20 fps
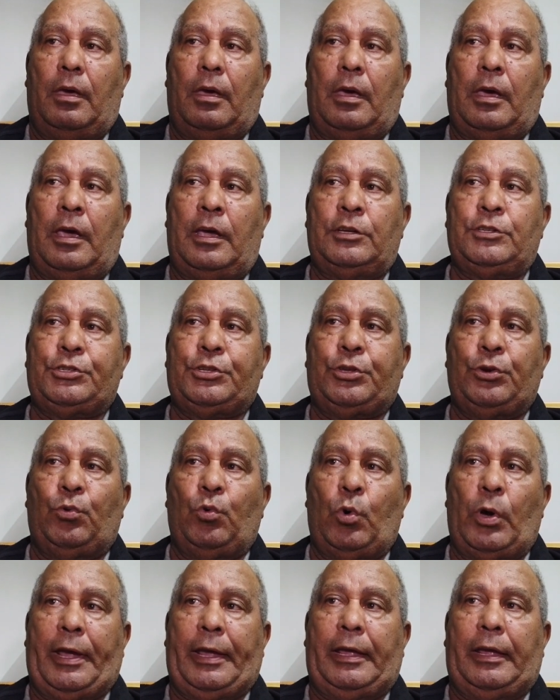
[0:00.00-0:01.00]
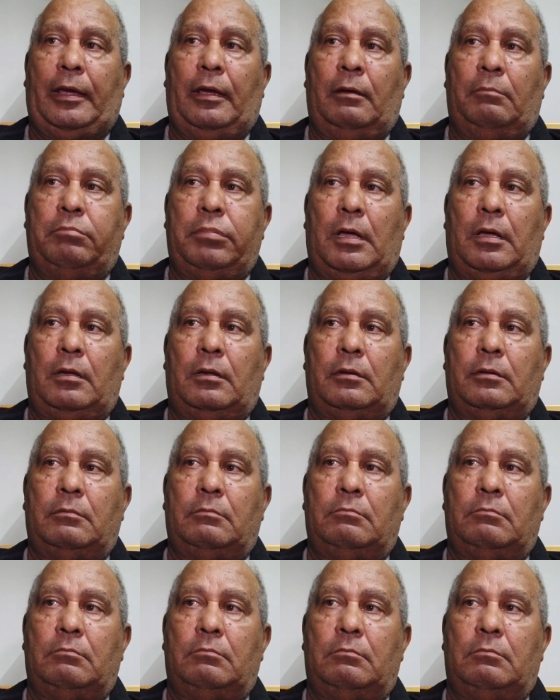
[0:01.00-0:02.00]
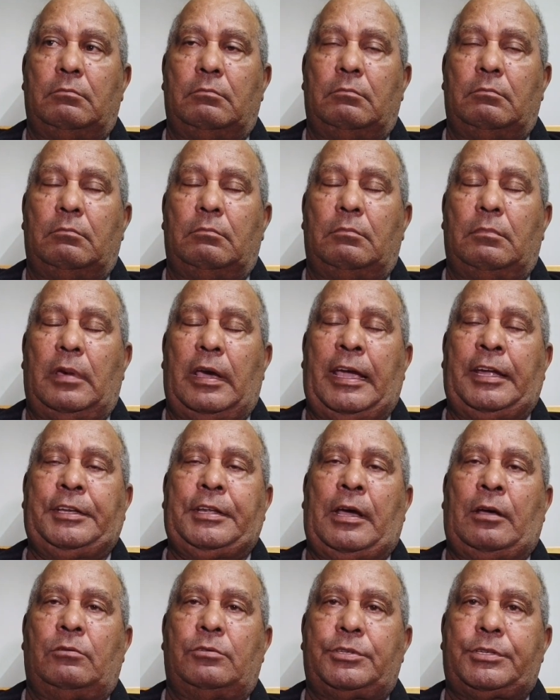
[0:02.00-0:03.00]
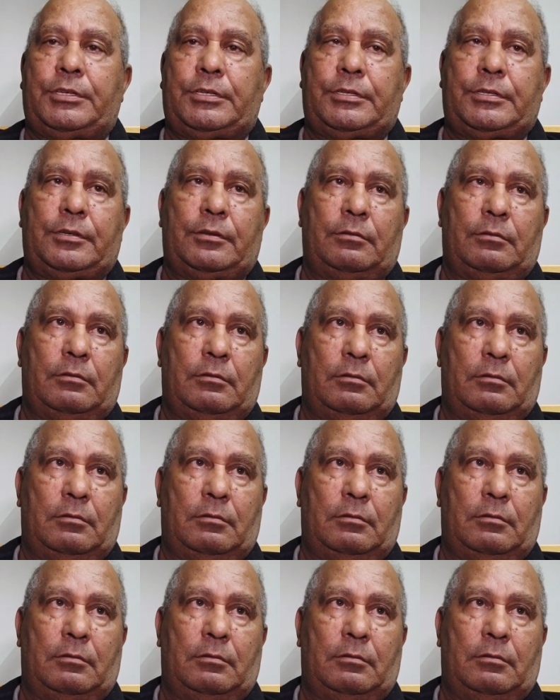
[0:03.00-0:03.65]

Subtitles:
has to weigh about 8 ounces.